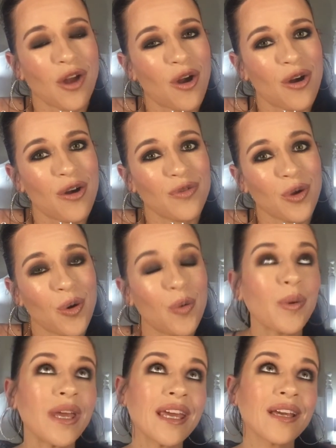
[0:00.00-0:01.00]
of your
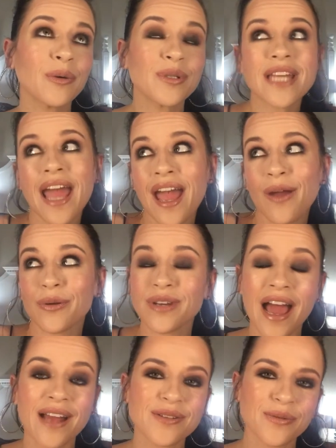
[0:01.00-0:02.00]
week or day or
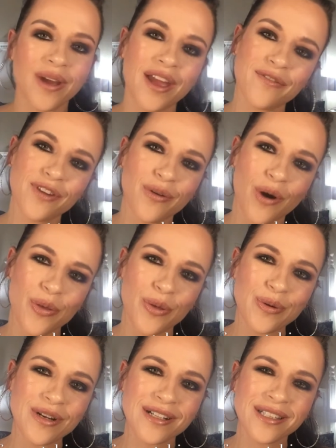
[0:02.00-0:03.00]
night or wherever you are in the
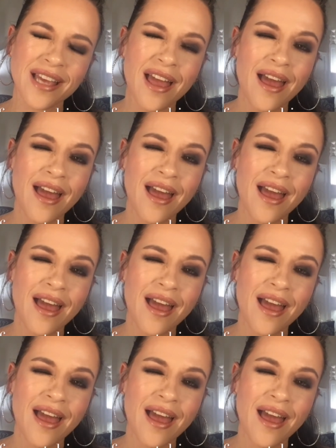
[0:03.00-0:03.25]
world,